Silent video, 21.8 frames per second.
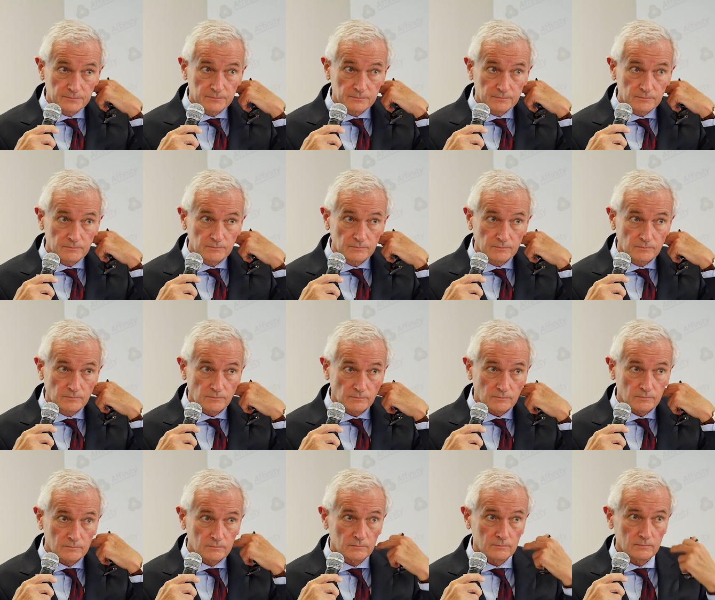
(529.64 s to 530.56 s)

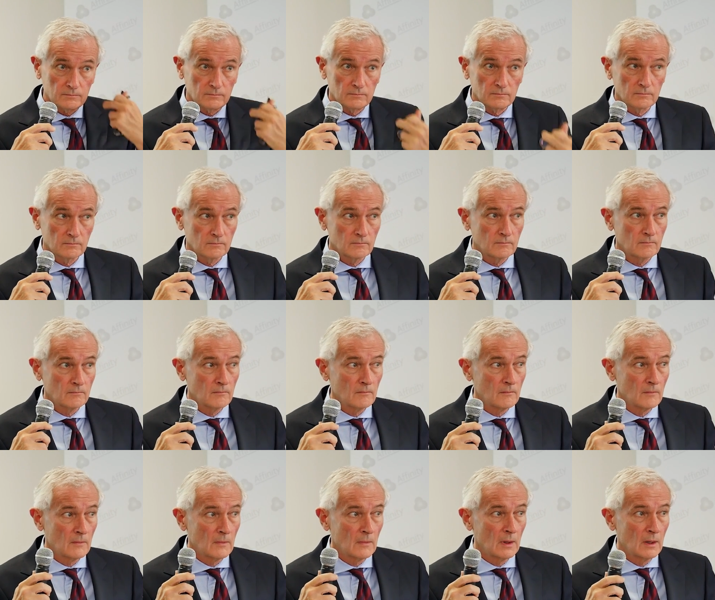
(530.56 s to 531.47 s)

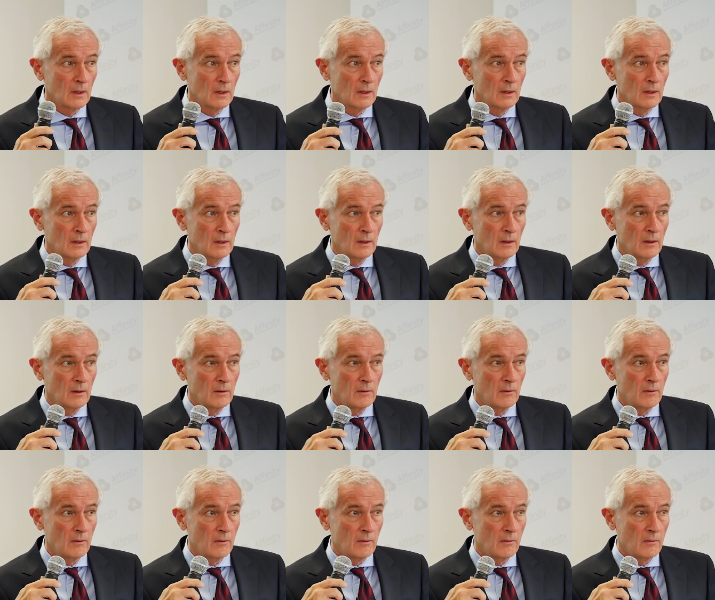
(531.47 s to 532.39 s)

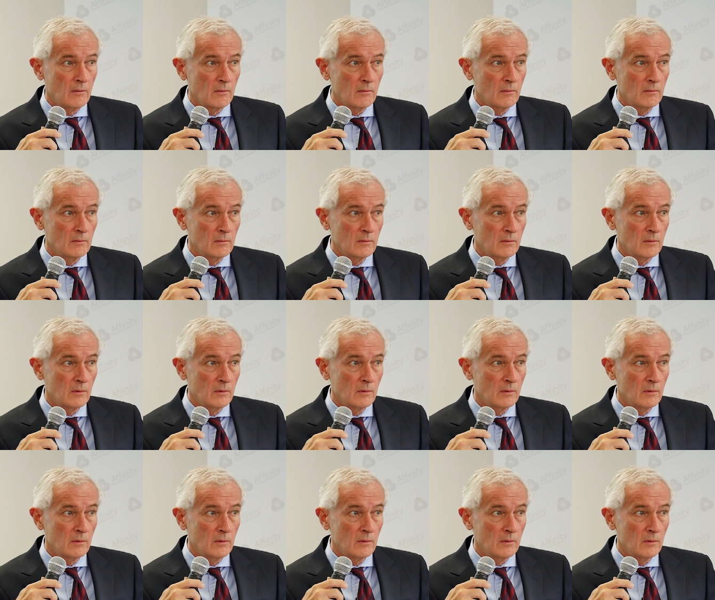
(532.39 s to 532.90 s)
(no one is talking)